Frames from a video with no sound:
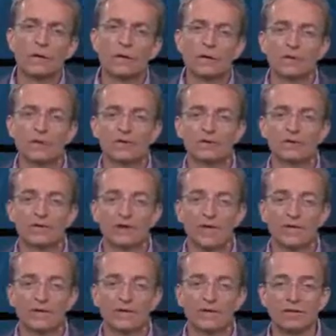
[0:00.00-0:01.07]
cloud
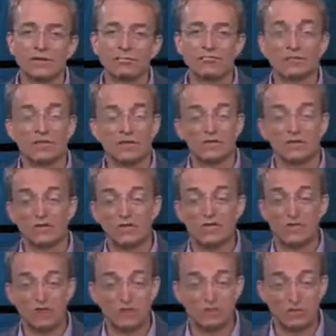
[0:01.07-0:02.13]
strategy,
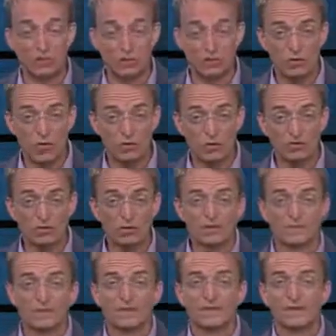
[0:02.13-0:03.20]
consistent infrastructure,
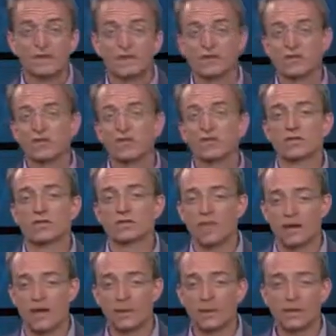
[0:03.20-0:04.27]
consistent
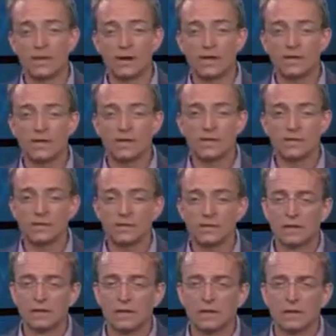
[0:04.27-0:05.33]
operations,
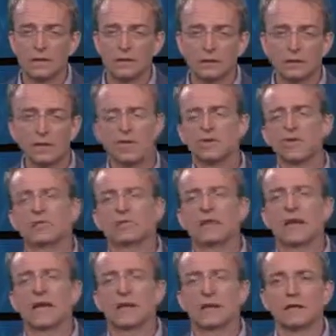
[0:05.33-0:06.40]
rich
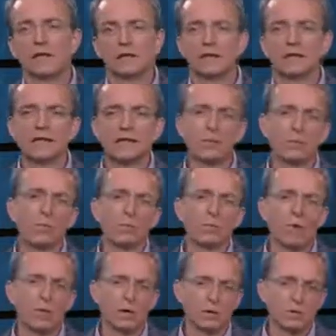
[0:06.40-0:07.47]
set of network
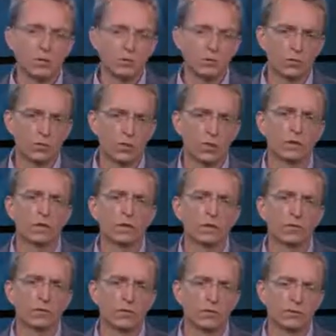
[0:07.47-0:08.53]
partners
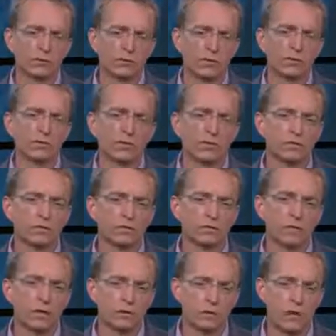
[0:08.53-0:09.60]
working with services
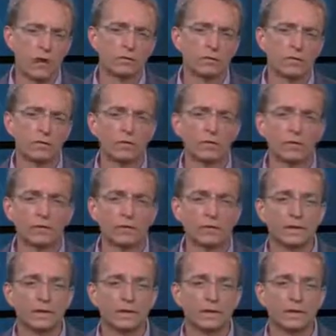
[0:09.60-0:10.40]
around the world,